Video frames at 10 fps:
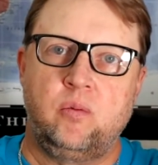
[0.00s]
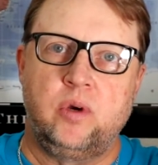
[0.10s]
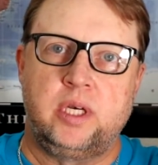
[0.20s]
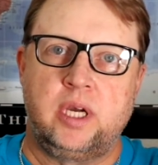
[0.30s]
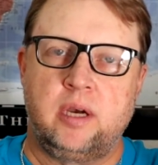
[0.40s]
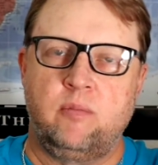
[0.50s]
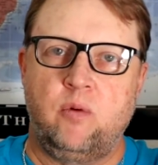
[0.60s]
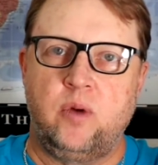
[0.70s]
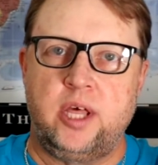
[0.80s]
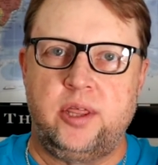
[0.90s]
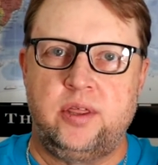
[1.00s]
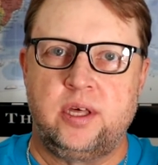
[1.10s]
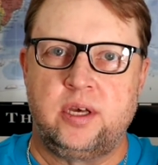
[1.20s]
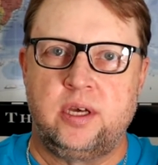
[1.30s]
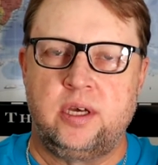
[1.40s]
would come with
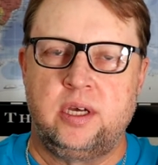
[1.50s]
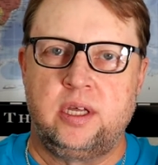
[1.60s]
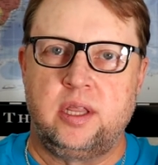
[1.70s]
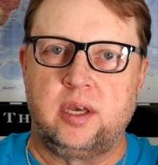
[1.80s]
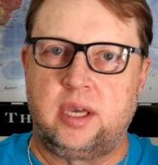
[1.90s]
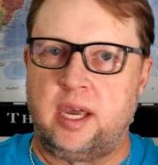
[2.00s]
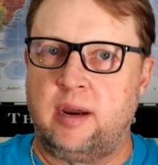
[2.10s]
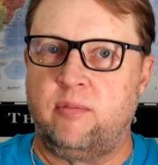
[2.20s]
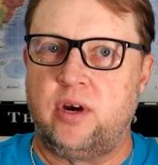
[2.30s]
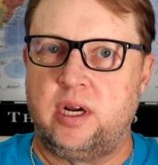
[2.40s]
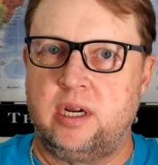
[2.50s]
the camera.